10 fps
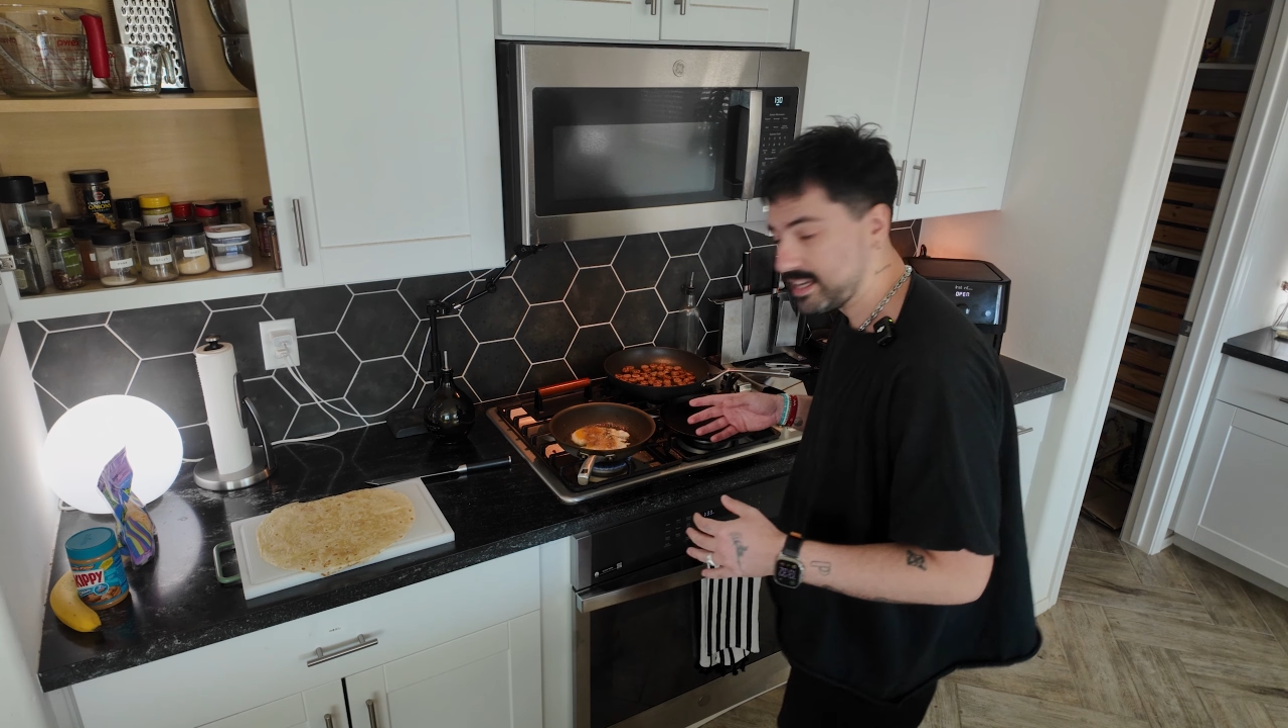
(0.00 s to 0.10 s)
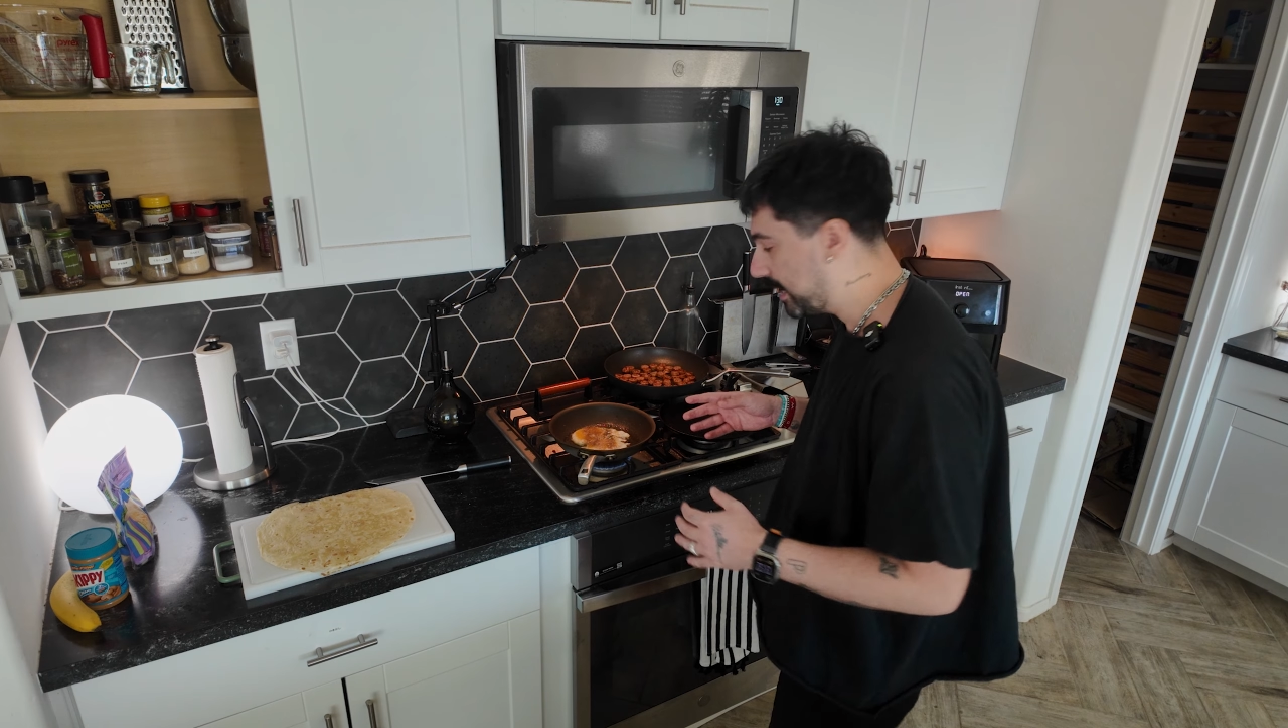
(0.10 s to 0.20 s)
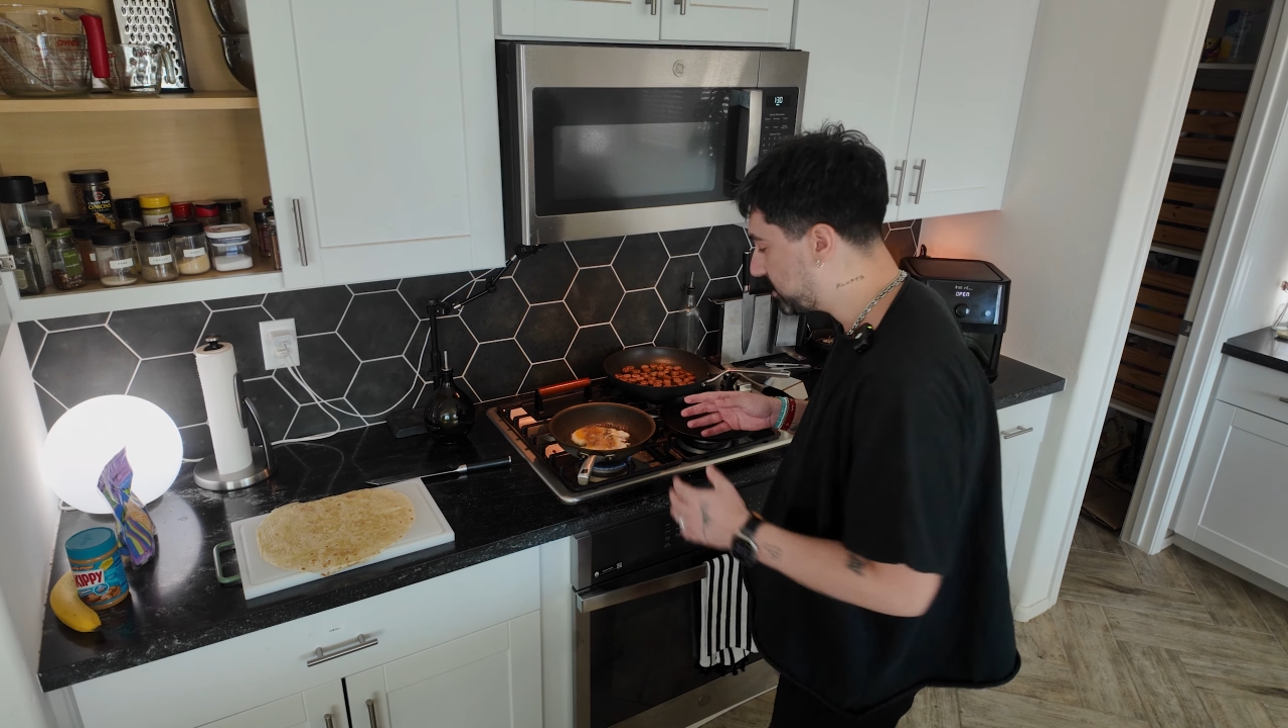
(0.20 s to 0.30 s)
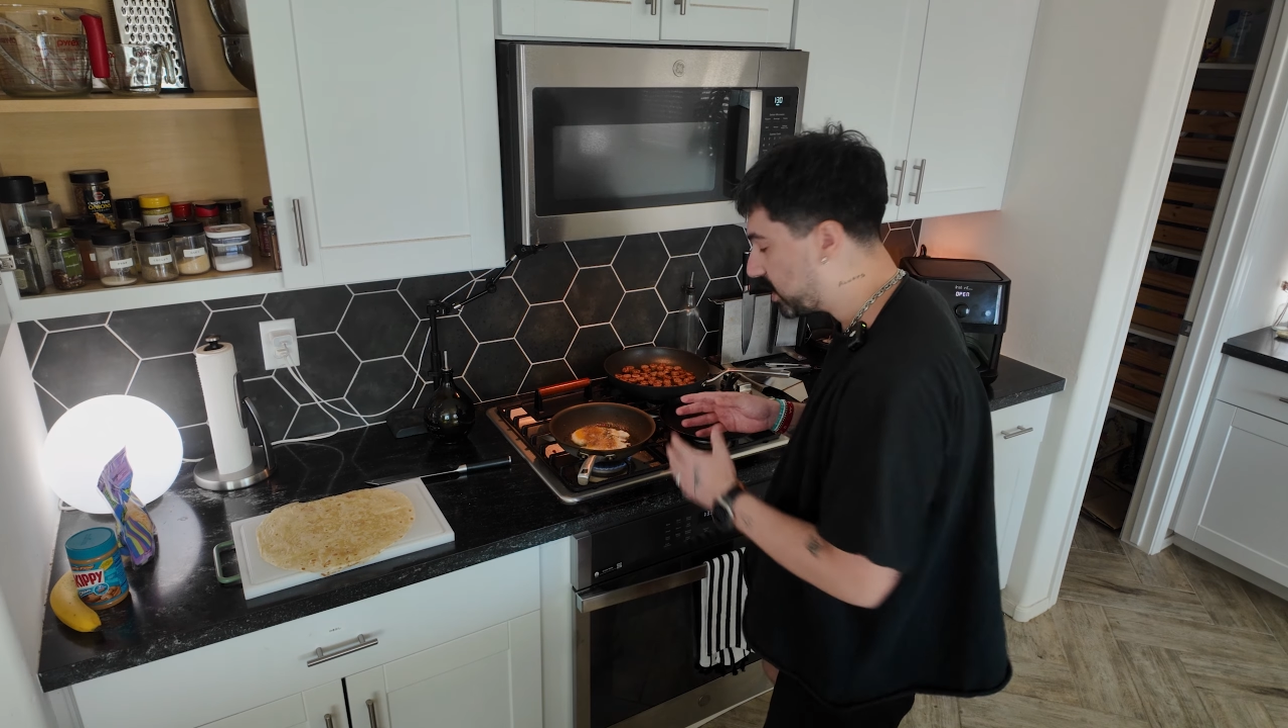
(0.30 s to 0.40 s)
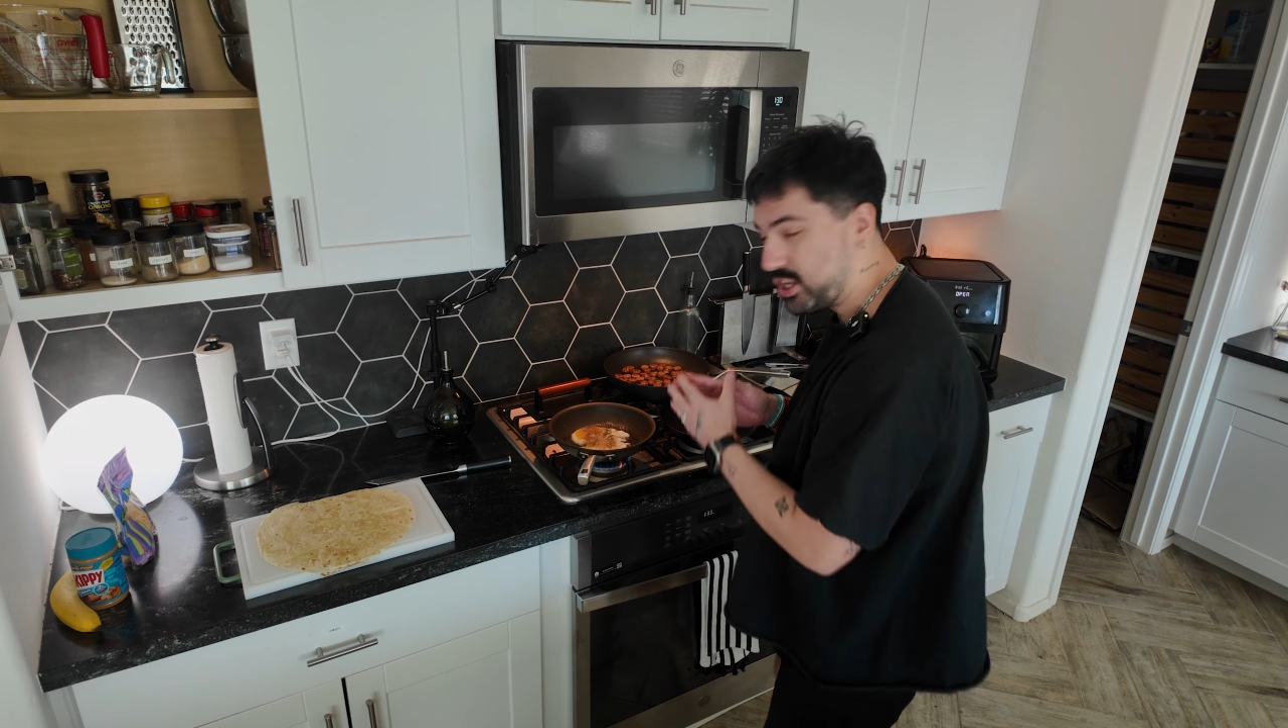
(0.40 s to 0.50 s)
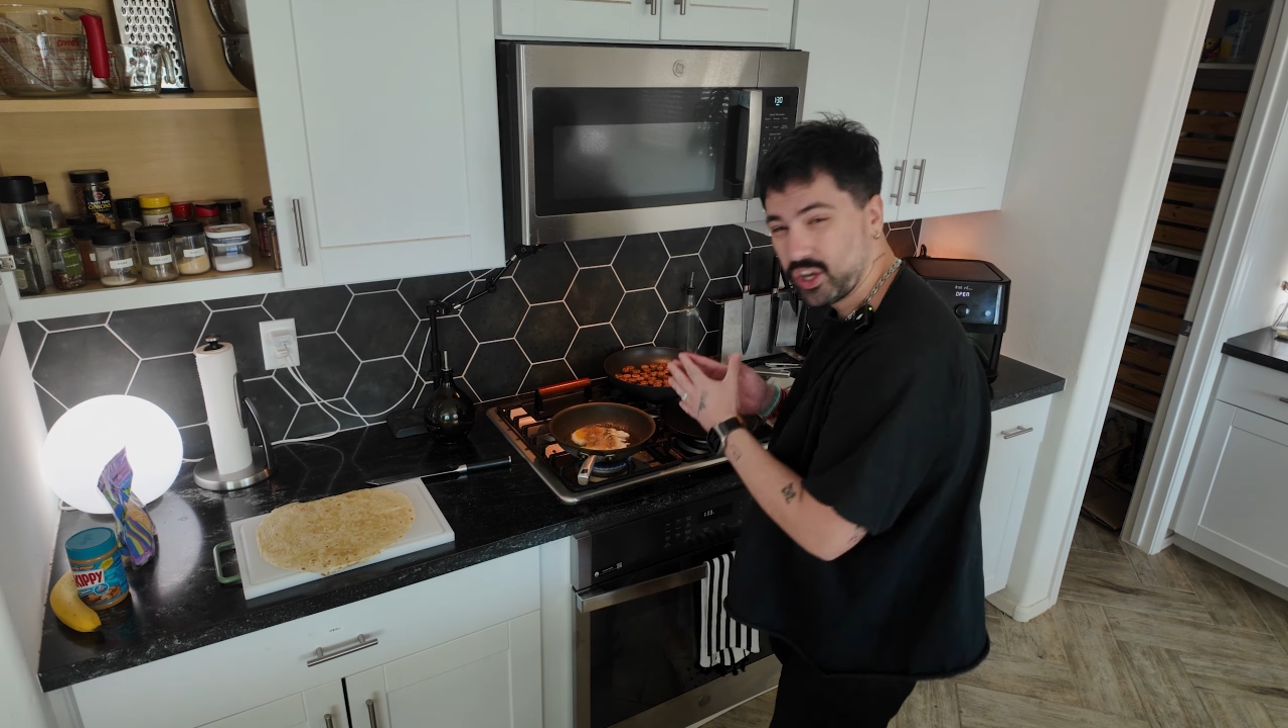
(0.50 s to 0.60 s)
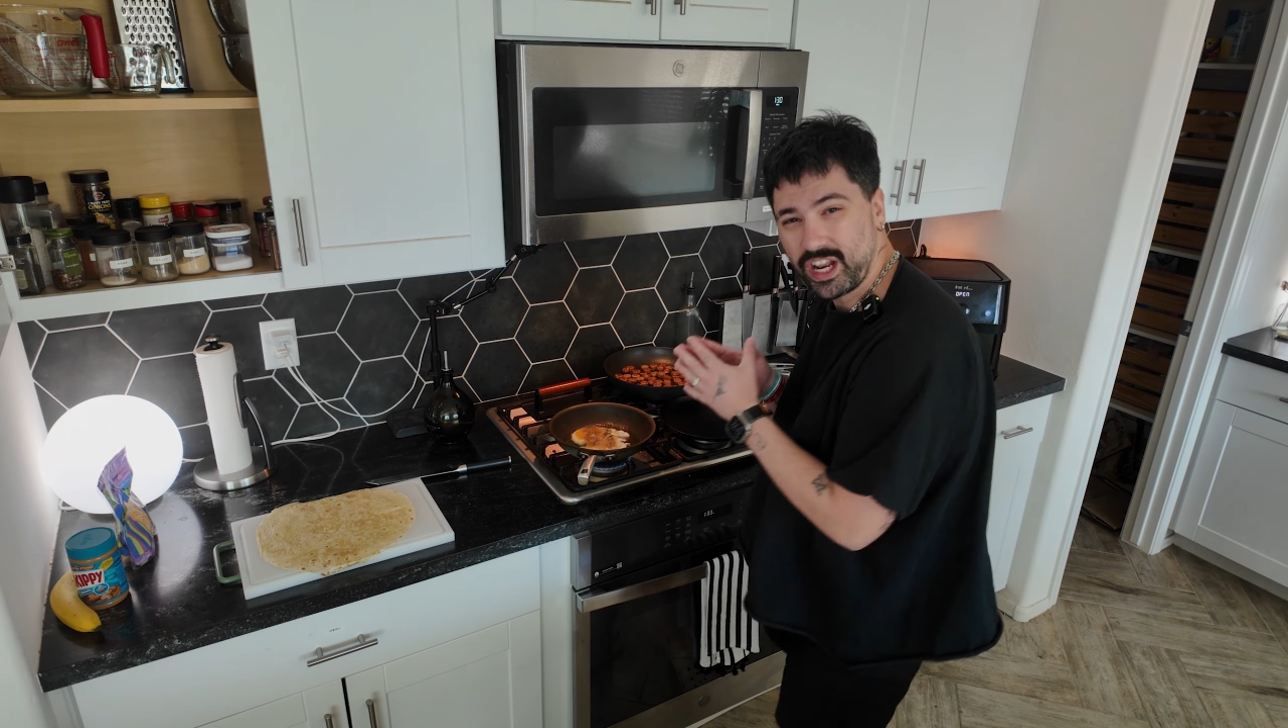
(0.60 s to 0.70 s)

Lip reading: these eggs. You're